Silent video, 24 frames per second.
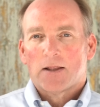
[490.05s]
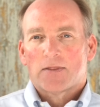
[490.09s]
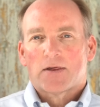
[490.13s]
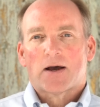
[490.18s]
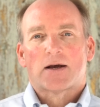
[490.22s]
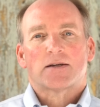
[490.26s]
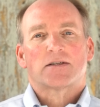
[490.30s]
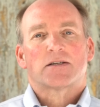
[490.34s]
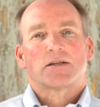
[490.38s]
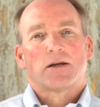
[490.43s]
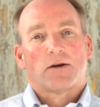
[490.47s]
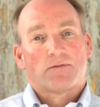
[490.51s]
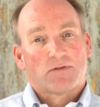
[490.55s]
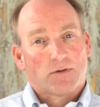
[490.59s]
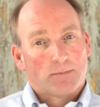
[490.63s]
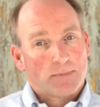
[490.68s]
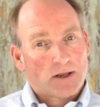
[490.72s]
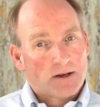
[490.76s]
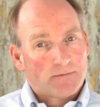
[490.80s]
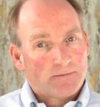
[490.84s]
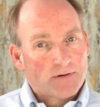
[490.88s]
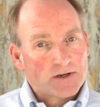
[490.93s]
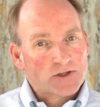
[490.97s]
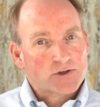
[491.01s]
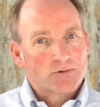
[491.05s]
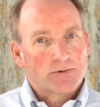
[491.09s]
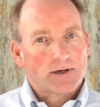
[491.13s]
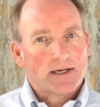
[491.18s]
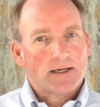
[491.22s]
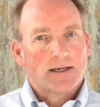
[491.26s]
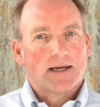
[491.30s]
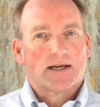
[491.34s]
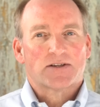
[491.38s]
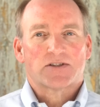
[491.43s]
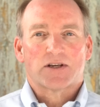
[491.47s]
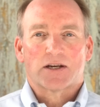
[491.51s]
Thus, if the
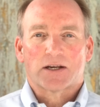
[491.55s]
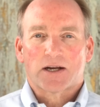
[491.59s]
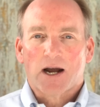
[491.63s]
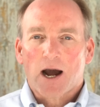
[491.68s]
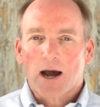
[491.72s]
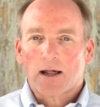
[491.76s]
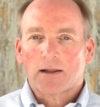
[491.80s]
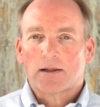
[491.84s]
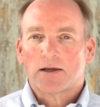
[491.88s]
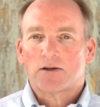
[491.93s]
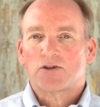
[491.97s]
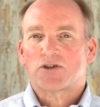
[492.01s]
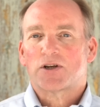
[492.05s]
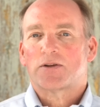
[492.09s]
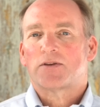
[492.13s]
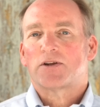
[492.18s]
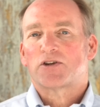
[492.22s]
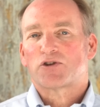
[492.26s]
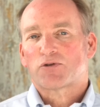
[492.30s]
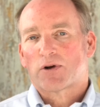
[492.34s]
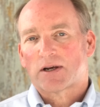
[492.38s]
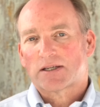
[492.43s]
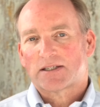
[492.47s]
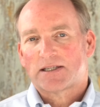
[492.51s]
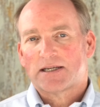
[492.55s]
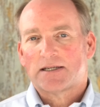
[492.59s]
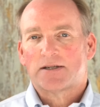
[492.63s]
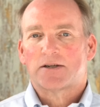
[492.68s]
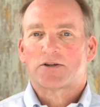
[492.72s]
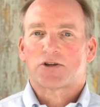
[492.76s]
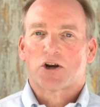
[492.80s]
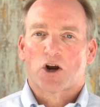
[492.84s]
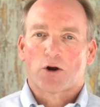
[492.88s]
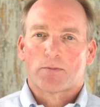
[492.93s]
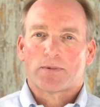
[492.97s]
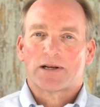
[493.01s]
beneficiary is in college and the trustee
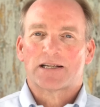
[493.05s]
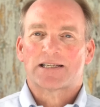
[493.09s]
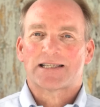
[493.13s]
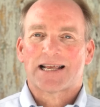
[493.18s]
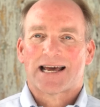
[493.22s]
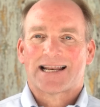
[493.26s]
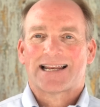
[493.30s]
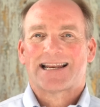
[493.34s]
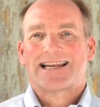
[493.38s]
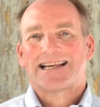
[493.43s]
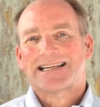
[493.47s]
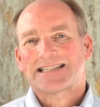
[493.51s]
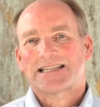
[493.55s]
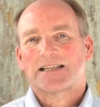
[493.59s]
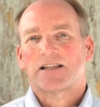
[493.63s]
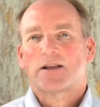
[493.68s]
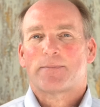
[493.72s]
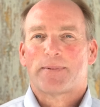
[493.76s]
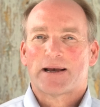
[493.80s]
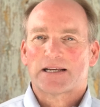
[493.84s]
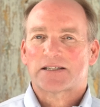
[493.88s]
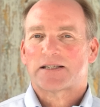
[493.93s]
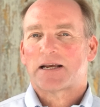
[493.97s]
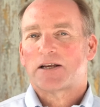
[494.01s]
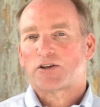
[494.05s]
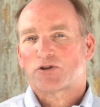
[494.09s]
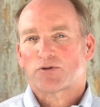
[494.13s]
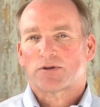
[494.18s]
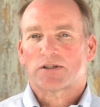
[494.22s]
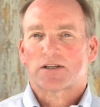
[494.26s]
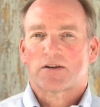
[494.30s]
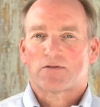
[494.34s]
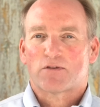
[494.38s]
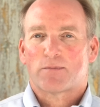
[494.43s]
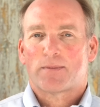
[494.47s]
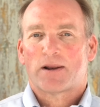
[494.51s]
determines that it is in the best
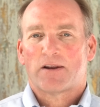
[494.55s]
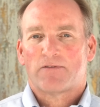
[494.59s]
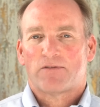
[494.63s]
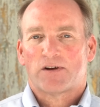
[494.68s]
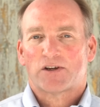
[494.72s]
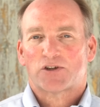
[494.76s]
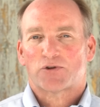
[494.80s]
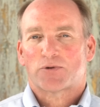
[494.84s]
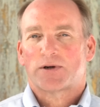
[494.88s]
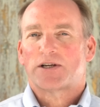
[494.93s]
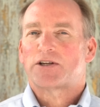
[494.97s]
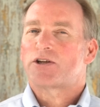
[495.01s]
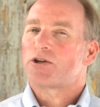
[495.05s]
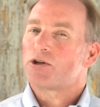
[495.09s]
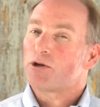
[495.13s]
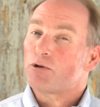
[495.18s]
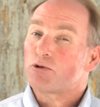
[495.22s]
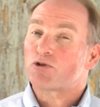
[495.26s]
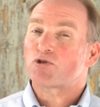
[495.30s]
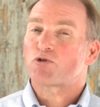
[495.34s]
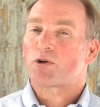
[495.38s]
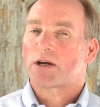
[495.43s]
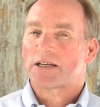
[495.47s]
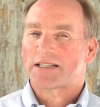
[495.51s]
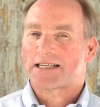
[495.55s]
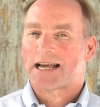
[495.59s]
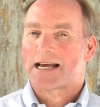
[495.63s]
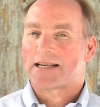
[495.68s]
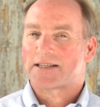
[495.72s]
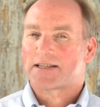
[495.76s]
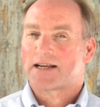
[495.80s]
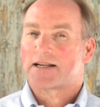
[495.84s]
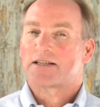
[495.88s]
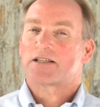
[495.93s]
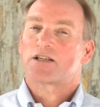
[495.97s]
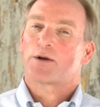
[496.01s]
interest of the beneficiary to use trust
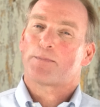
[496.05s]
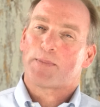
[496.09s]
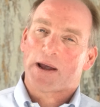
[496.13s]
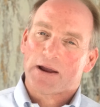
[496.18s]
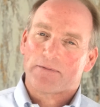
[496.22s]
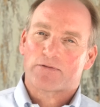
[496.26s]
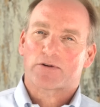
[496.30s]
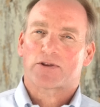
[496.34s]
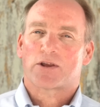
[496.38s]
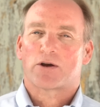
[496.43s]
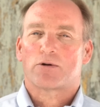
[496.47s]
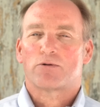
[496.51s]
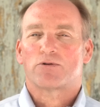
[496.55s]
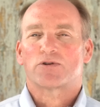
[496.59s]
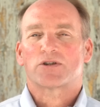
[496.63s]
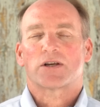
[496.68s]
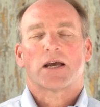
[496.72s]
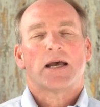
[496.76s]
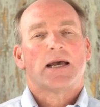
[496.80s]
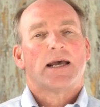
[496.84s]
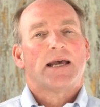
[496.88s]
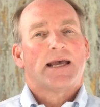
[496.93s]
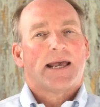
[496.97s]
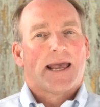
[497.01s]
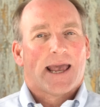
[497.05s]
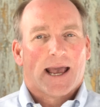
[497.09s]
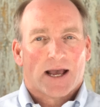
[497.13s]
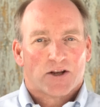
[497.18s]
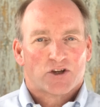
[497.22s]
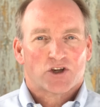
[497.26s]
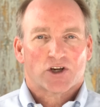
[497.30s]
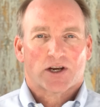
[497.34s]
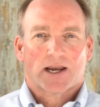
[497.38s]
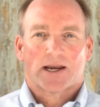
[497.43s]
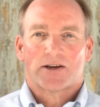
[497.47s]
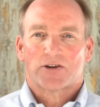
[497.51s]
assets to pay for those
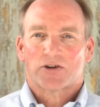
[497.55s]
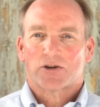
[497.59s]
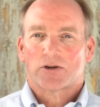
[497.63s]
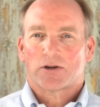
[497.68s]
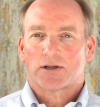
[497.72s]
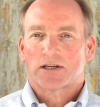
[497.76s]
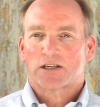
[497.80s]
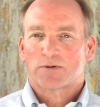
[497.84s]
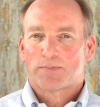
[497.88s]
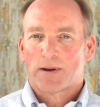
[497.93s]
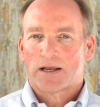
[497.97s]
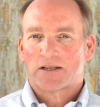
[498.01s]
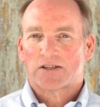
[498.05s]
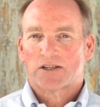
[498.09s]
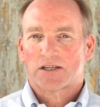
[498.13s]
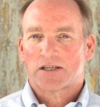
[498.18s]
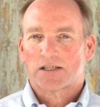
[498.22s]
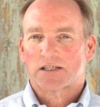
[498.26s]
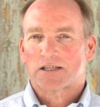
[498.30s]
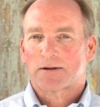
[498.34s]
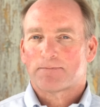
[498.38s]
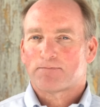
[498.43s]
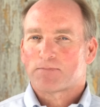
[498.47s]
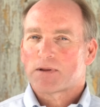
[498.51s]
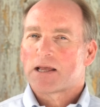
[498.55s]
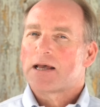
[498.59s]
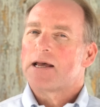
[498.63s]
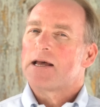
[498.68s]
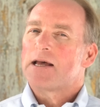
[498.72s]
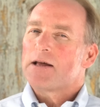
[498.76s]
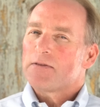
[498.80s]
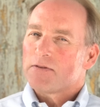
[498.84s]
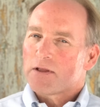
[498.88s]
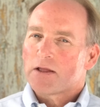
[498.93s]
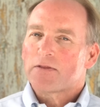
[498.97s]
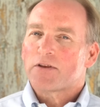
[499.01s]
educational expenses,
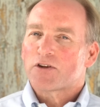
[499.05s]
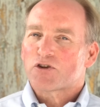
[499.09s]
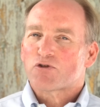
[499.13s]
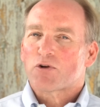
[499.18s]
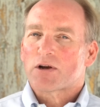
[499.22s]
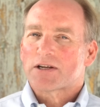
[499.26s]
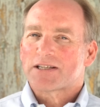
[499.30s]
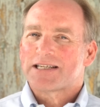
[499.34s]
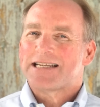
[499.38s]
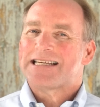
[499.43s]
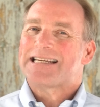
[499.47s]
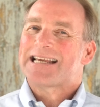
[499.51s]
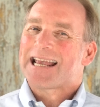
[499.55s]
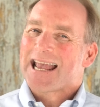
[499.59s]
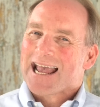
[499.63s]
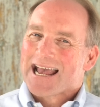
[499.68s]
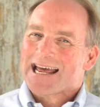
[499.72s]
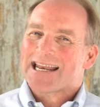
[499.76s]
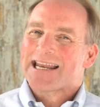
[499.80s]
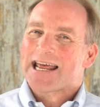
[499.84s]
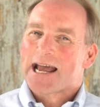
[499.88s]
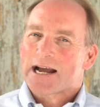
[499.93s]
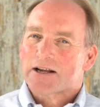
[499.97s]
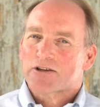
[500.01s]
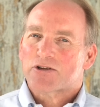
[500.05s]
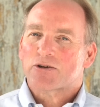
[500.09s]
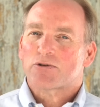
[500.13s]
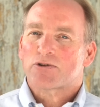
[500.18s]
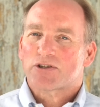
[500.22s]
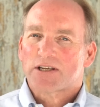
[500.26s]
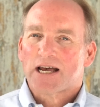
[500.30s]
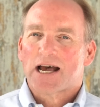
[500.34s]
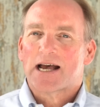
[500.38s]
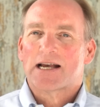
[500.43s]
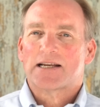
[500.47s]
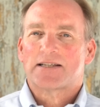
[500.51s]
then the trustee can
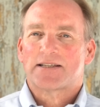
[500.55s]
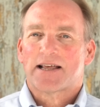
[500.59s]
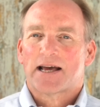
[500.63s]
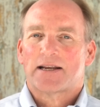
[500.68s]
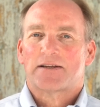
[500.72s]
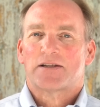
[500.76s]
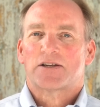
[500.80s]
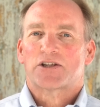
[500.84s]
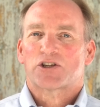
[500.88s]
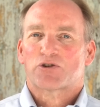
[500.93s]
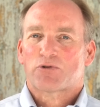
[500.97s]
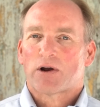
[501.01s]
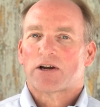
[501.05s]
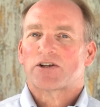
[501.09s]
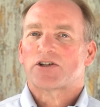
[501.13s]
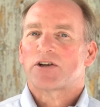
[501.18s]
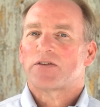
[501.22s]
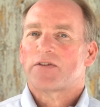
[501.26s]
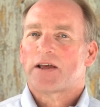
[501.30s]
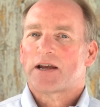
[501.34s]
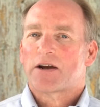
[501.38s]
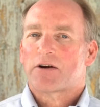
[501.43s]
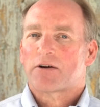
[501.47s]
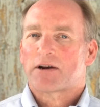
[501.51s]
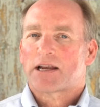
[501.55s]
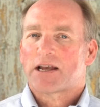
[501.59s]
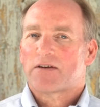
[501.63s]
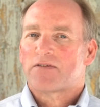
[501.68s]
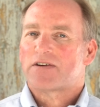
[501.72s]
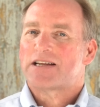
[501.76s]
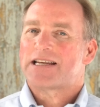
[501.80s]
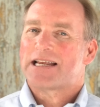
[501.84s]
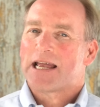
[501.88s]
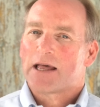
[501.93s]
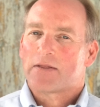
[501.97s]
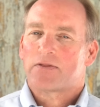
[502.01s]
exercise that discretion they are
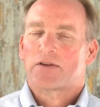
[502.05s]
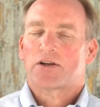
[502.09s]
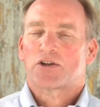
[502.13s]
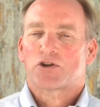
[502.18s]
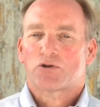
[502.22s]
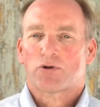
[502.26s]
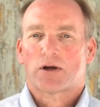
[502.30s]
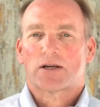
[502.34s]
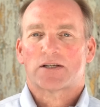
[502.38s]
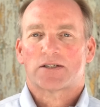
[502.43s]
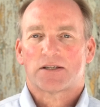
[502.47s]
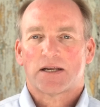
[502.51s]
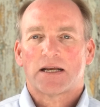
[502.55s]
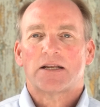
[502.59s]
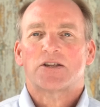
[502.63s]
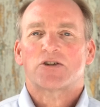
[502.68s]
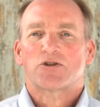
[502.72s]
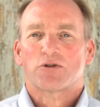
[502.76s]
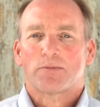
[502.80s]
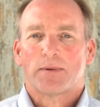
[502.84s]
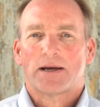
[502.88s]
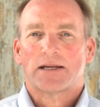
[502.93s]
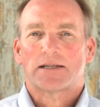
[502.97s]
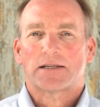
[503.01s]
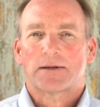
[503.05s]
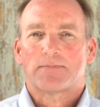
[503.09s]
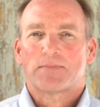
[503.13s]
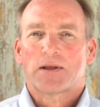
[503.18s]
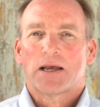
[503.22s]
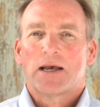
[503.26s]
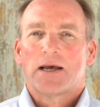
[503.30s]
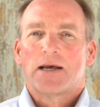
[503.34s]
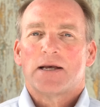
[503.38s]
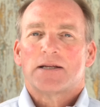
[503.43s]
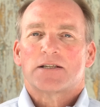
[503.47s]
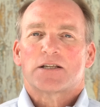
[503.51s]
given in the trust instrument
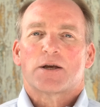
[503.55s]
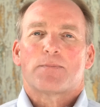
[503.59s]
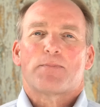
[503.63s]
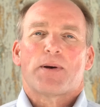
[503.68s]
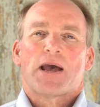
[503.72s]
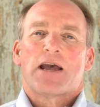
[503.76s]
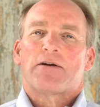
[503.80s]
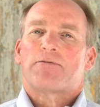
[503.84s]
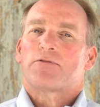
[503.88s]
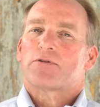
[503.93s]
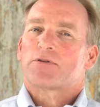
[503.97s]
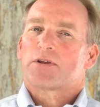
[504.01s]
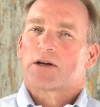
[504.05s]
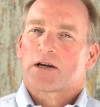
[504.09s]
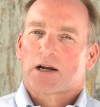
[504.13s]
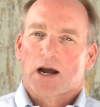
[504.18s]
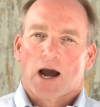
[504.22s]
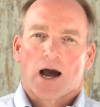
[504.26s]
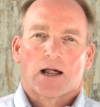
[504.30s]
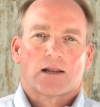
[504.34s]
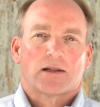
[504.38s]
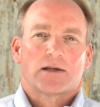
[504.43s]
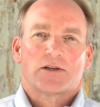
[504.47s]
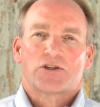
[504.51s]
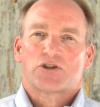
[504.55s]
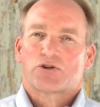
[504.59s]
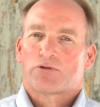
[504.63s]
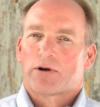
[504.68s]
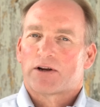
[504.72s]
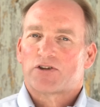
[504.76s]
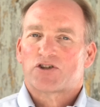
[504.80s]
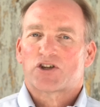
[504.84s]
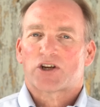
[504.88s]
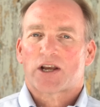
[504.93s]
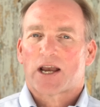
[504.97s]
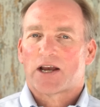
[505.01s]
to pay for the college
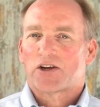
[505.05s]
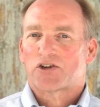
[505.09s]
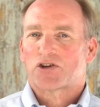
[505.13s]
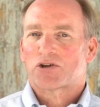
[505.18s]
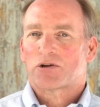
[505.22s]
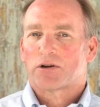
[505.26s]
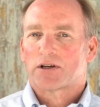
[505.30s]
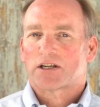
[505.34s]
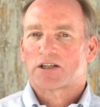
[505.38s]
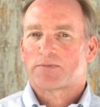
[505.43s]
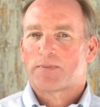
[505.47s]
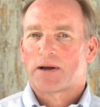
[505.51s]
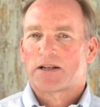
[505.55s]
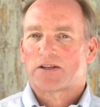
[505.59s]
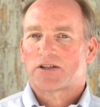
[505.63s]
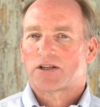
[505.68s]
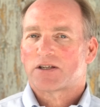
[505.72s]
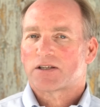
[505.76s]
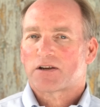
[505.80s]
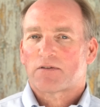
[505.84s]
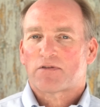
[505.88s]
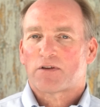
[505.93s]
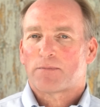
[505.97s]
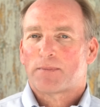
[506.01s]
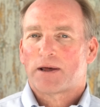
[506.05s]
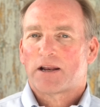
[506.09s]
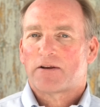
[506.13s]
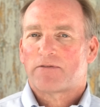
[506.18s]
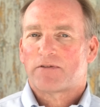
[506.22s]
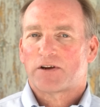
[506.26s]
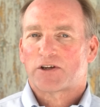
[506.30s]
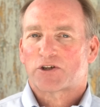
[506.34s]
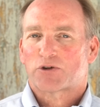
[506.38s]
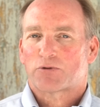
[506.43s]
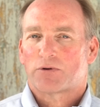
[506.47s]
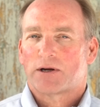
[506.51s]
or educational expenses of the
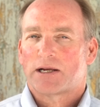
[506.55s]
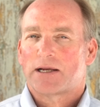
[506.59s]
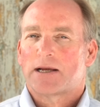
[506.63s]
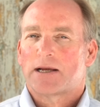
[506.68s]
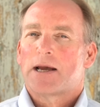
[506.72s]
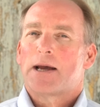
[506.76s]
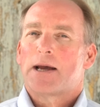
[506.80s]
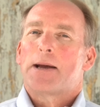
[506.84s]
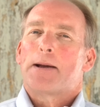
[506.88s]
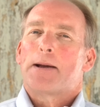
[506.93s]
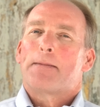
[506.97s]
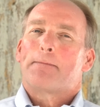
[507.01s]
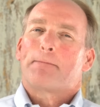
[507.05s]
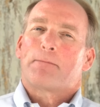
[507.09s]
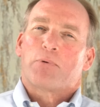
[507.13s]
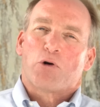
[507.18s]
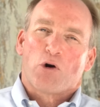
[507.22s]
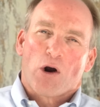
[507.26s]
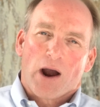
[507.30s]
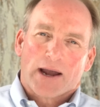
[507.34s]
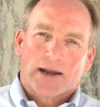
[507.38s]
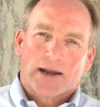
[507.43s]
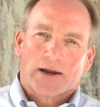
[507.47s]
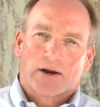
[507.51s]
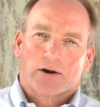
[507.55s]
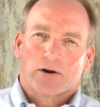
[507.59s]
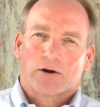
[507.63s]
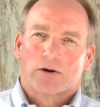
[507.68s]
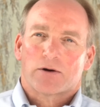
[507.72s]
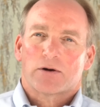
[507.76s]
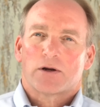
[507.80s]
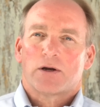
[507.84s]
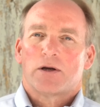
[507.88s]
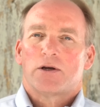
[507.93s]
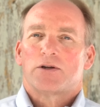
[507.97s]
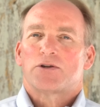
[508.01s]
beneficiary
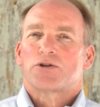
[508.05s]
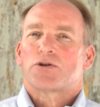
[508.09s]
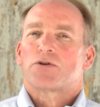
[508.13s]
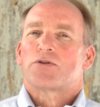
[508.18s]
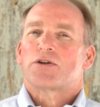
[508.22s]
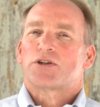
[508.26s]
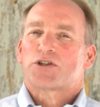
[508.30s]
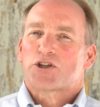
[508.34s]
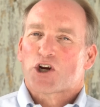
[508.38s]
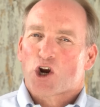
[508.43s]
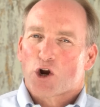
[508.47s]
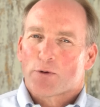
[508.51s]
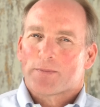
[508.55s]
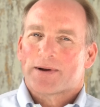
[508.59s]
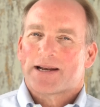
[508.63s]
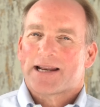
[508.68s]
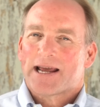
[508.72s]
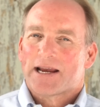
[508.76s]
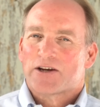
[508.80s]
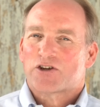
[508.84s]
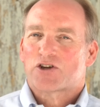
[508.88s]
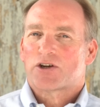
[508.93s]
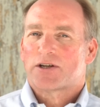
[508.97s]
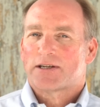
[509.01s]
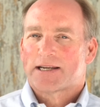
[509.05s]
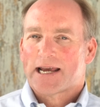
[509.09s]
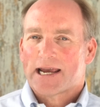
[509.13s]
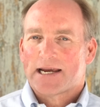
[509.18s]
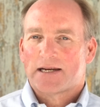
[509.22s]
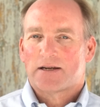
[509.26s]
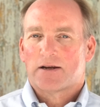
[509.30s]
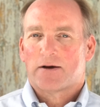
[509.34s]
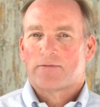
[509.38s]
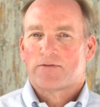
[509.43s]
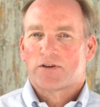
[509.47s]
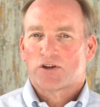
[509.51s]
prior to the termination
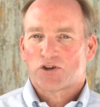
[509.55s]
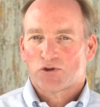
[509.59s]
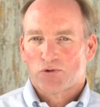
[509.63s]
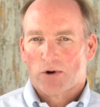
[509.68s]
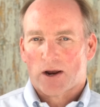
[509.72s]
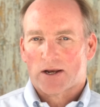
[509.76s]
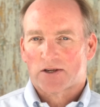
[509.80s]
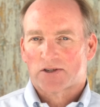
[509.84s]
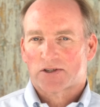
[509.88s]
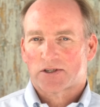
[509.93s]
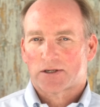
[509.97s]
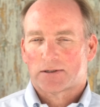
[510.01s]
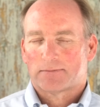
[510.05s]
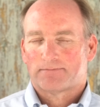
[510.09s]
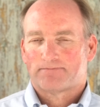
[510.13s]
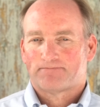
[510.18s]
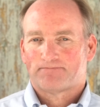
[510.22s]
date of the trust.